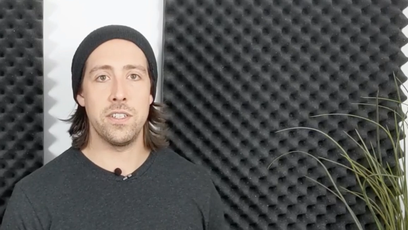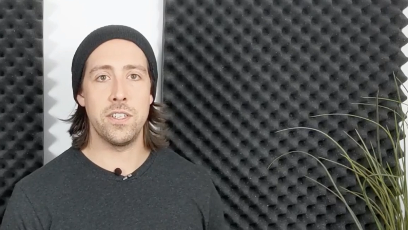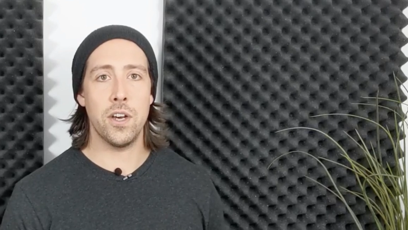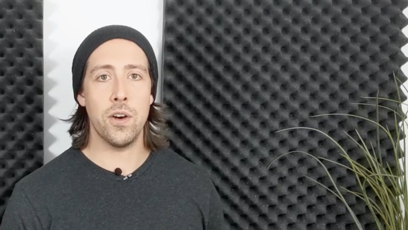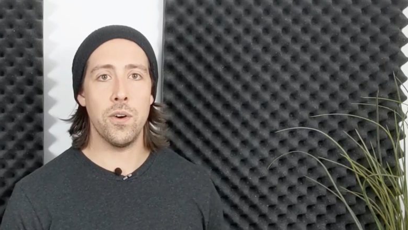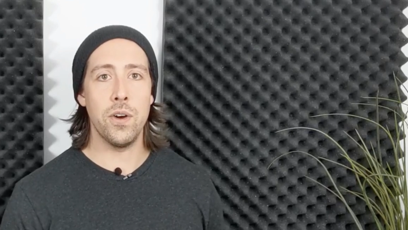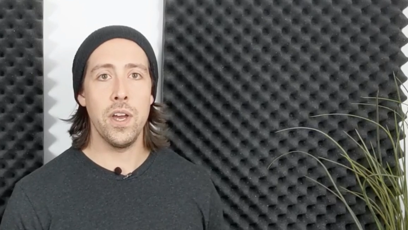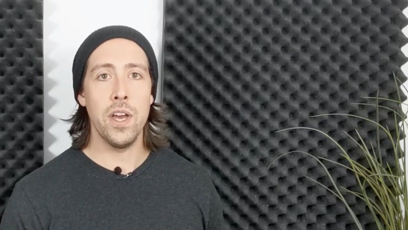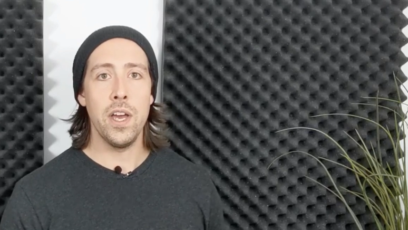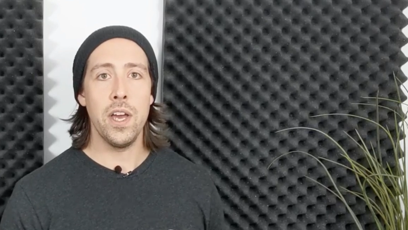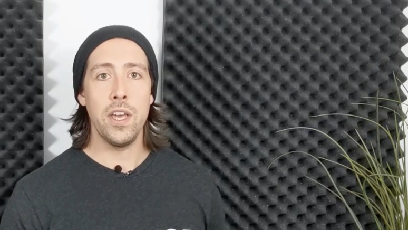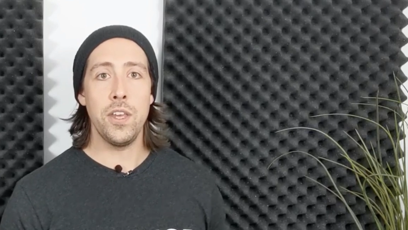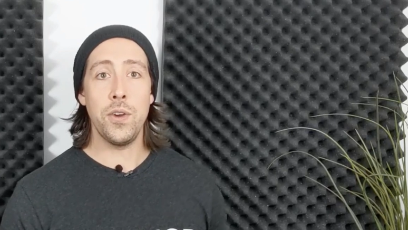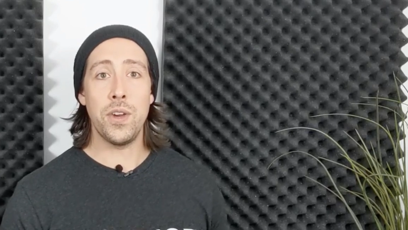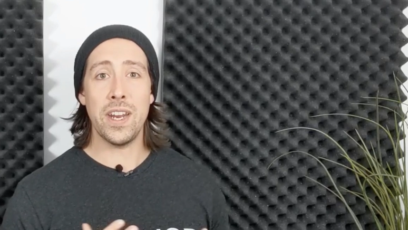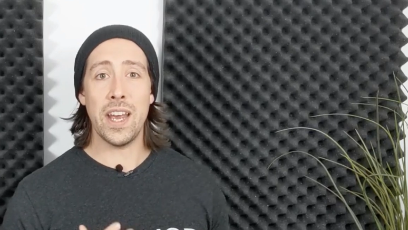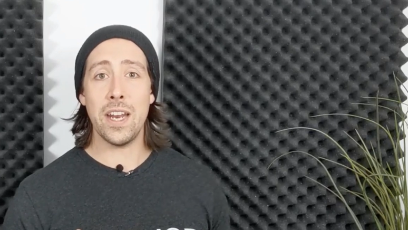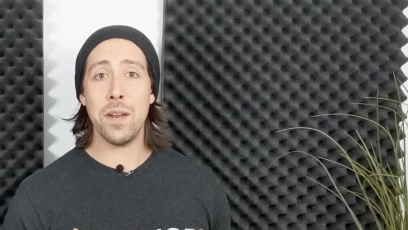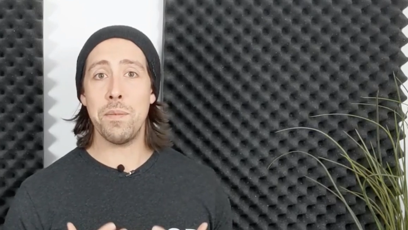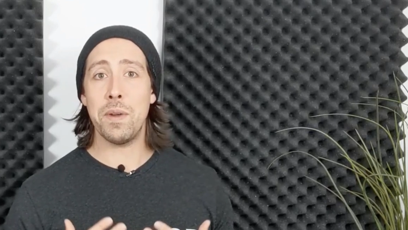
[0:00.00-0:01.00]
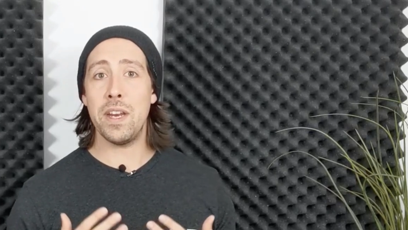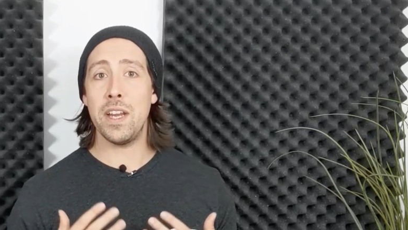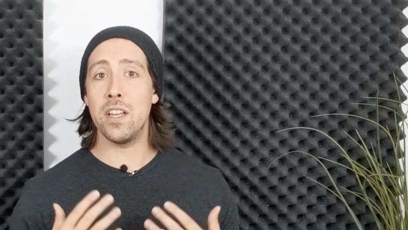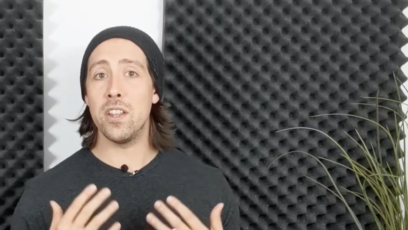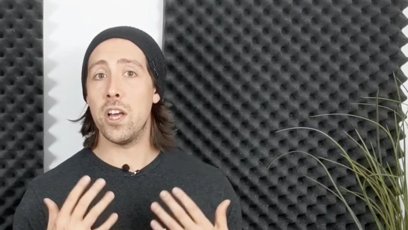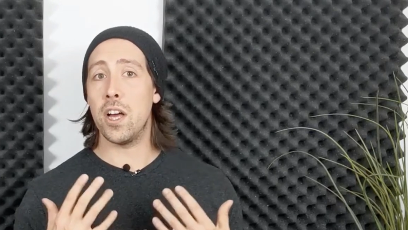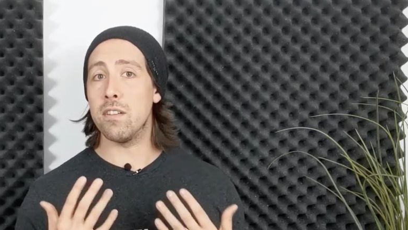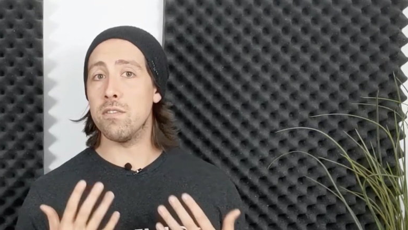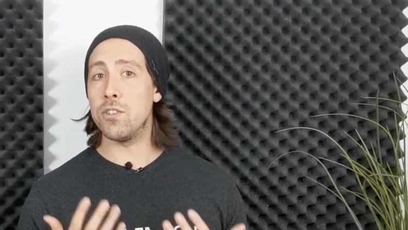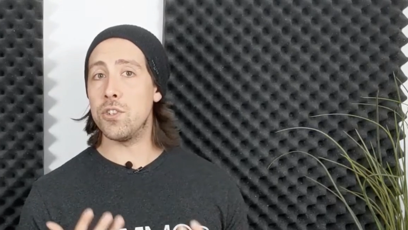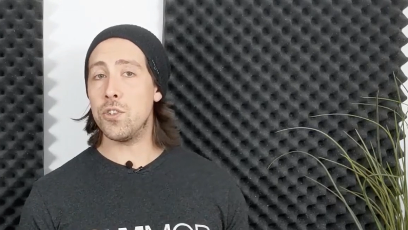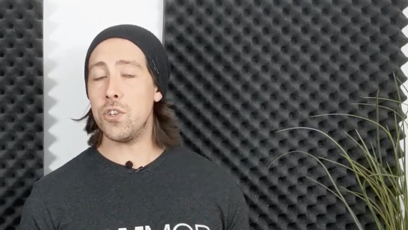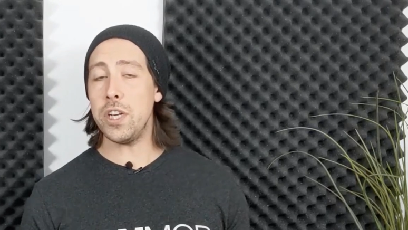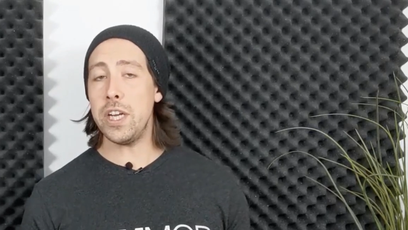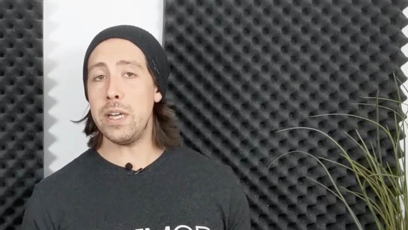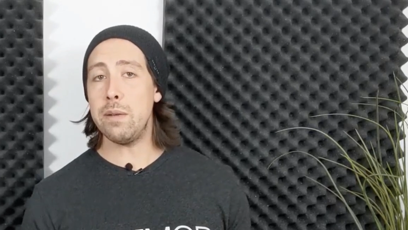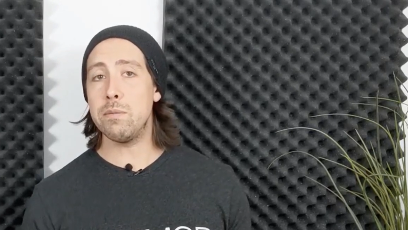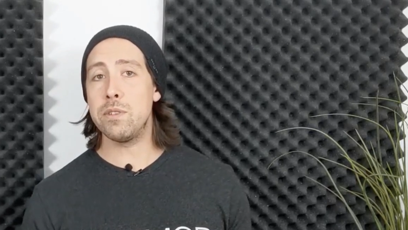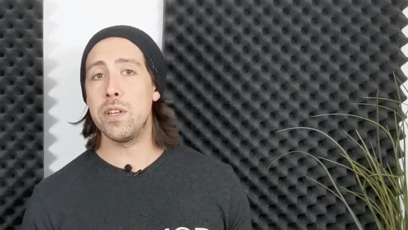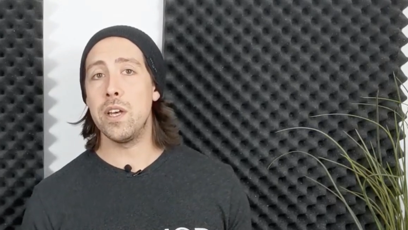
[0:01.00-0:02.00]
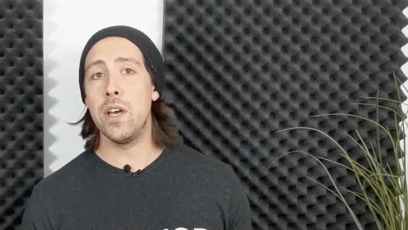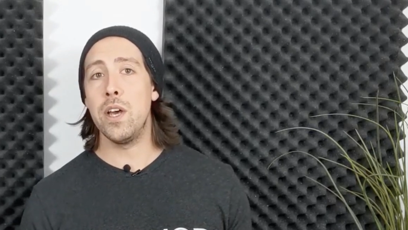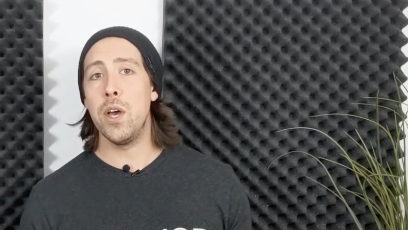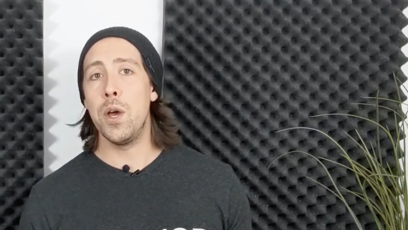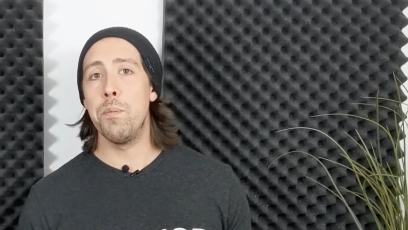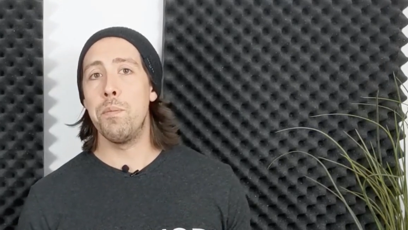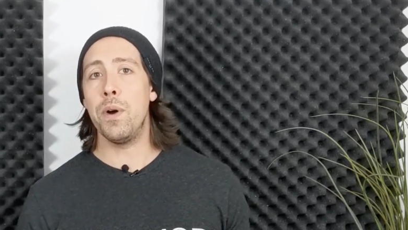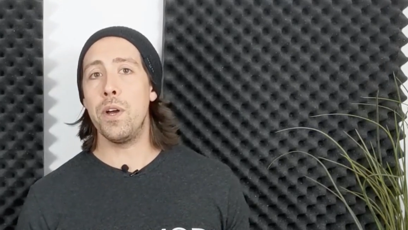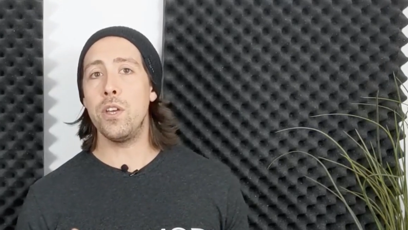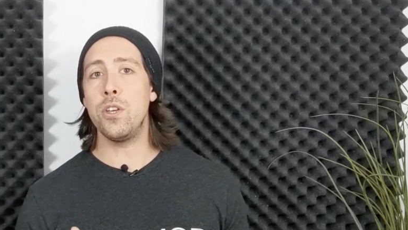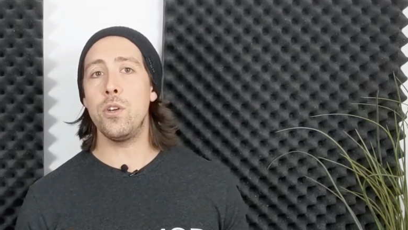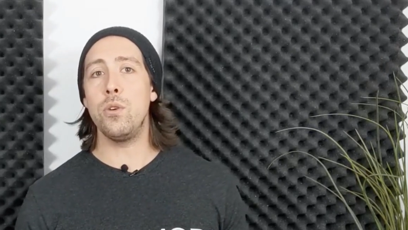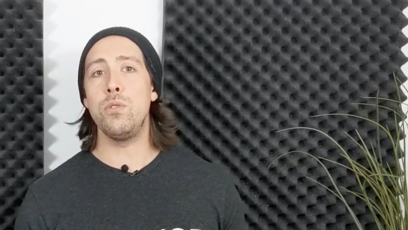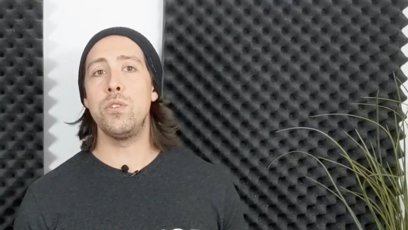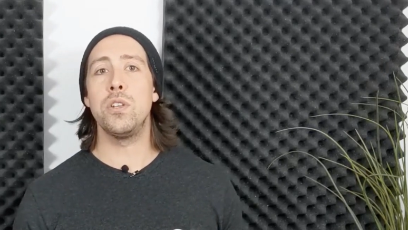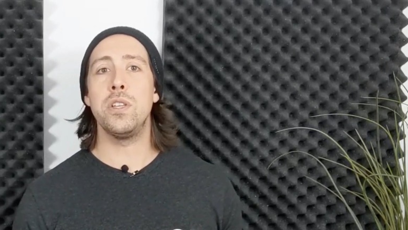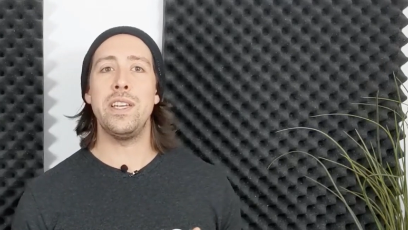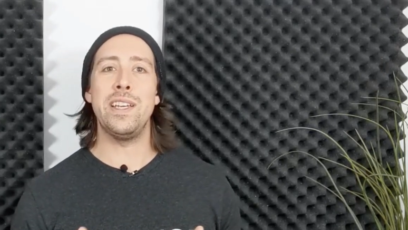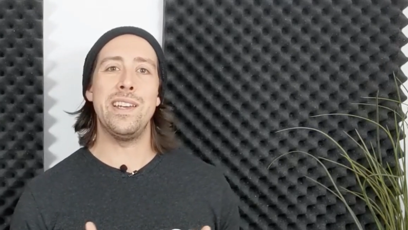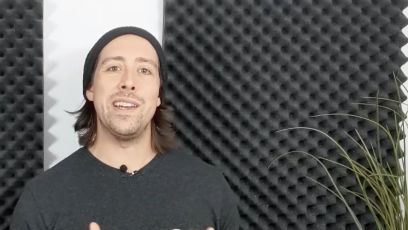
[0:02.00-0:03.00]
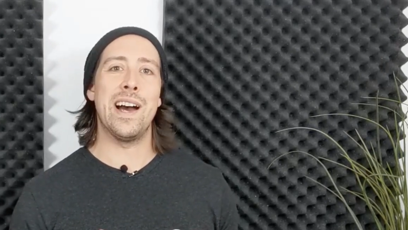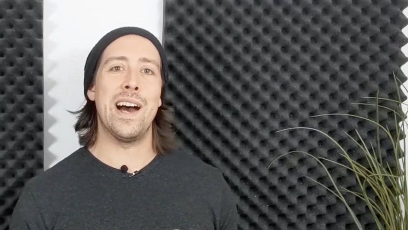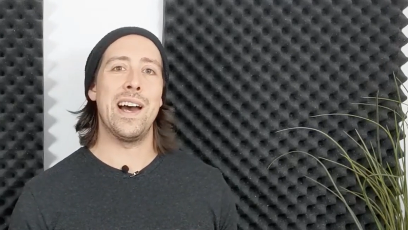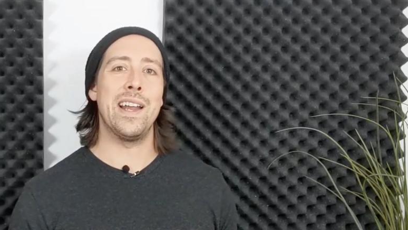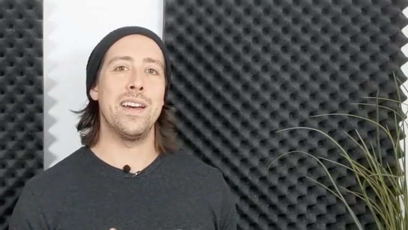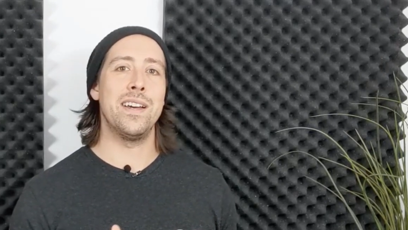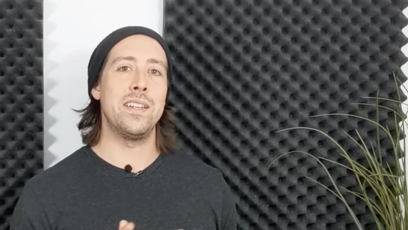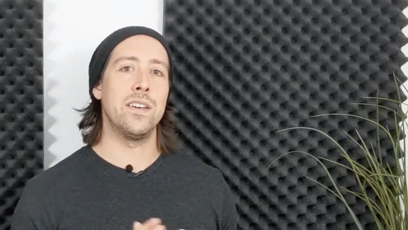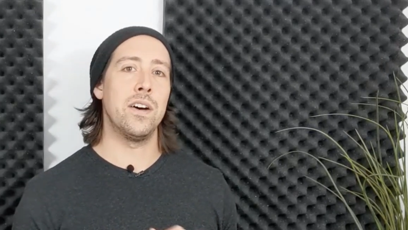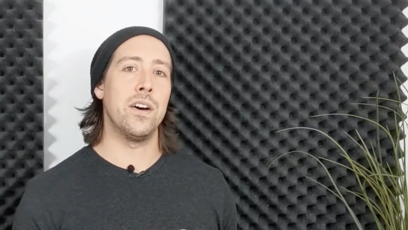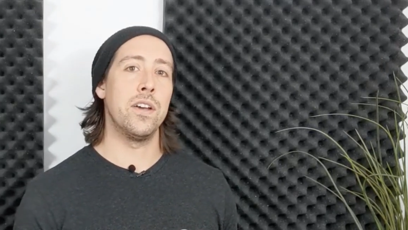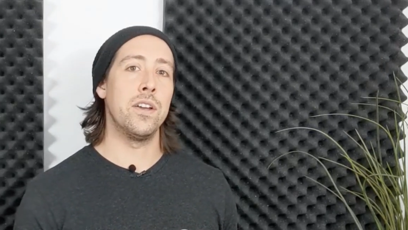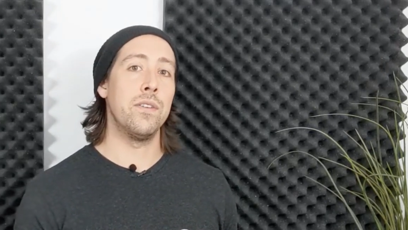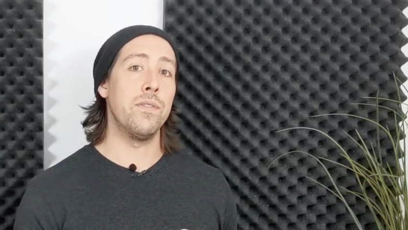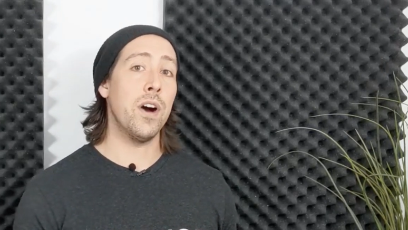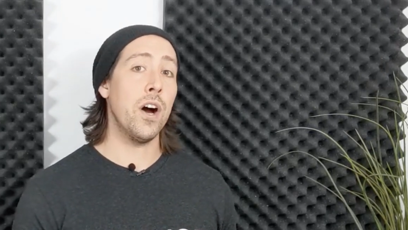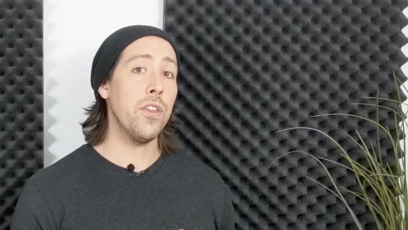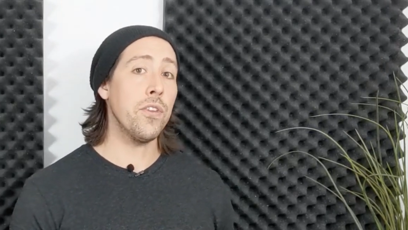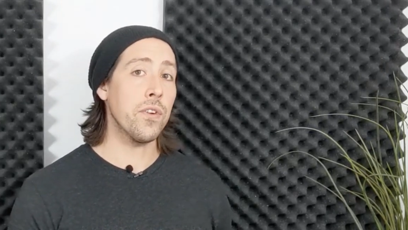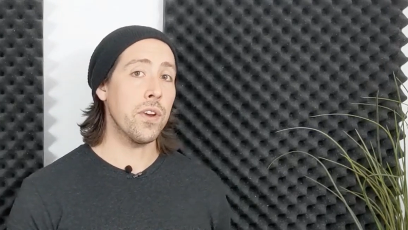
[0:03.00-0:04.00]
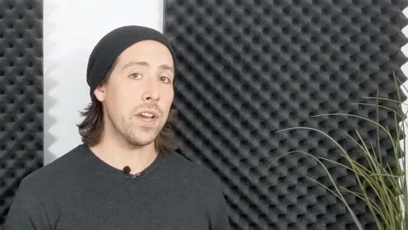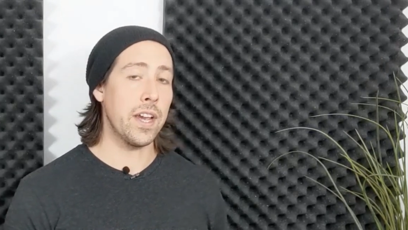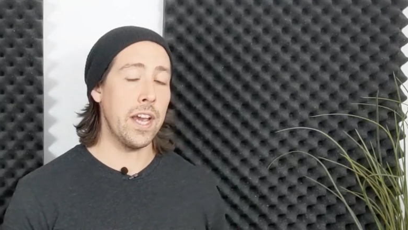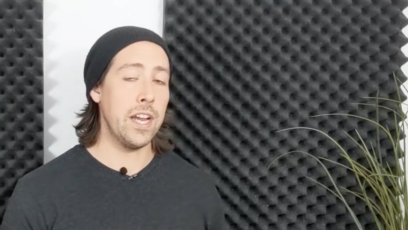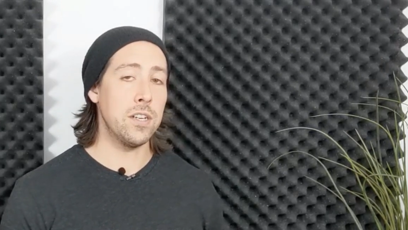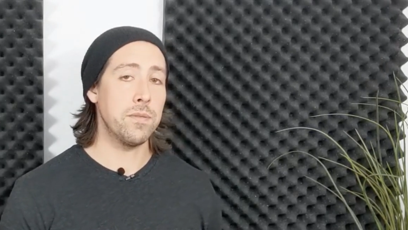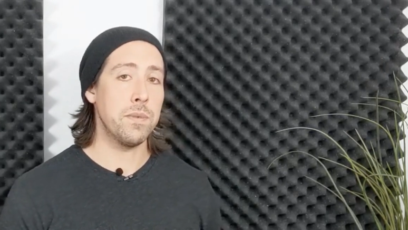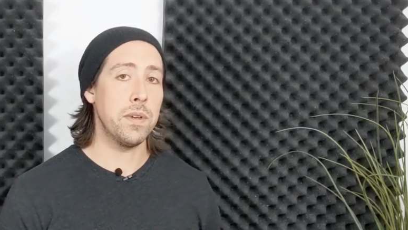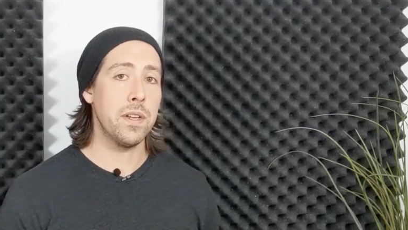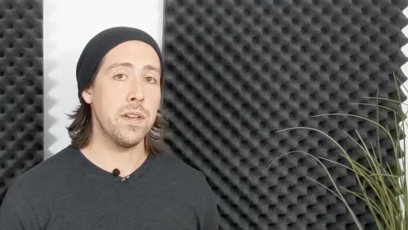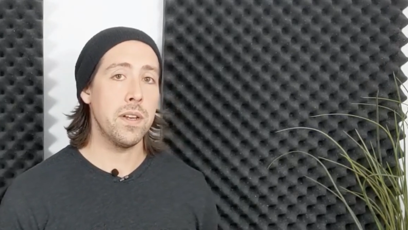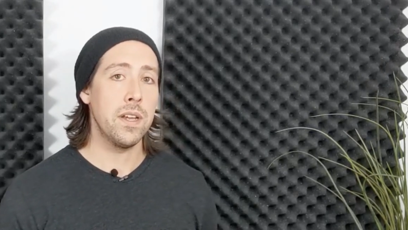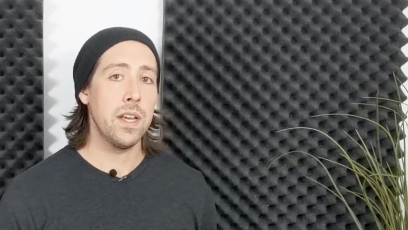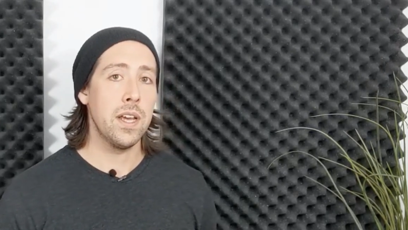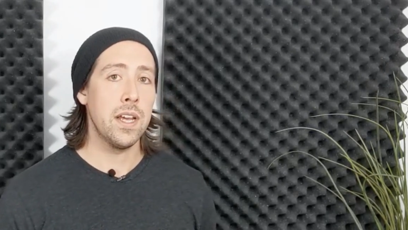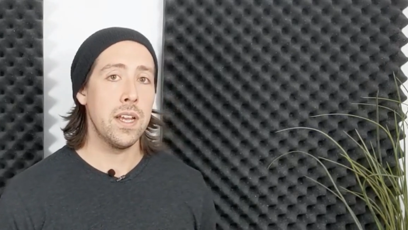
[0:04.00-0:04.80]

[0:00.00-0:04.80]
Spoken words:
So you can end up getting a lot of streams, but usually not a ton of other engagement.